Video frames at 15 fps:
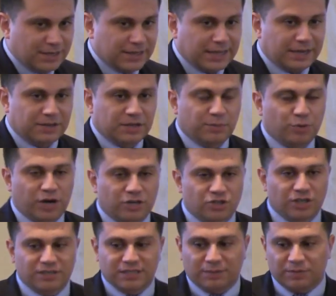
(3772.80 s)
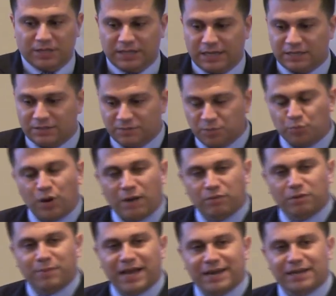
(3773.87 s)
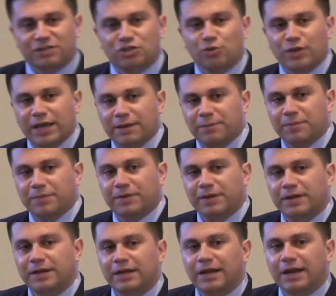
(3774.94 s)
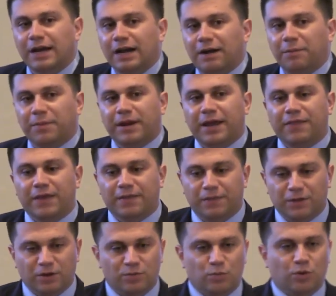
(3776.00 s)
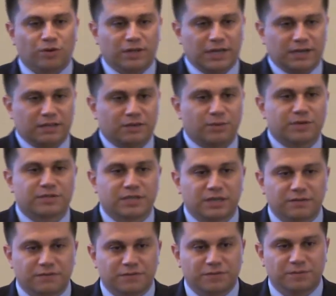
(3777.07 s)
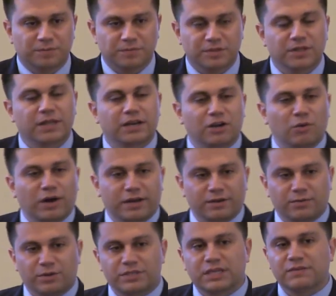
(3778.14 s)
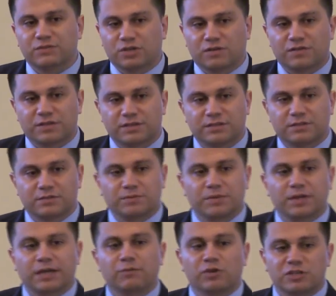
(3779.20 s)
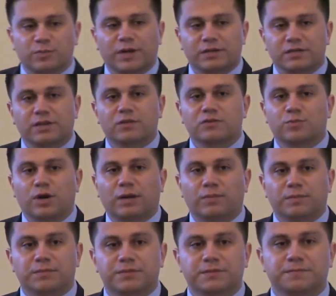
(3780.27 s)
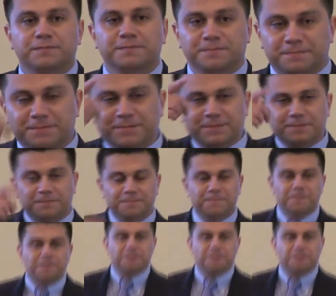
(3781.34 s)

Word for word: that depression is something that's problematic to them, um, and that they're more likely to receive, to then go out and receive services in response to those problems. Mm -hmm.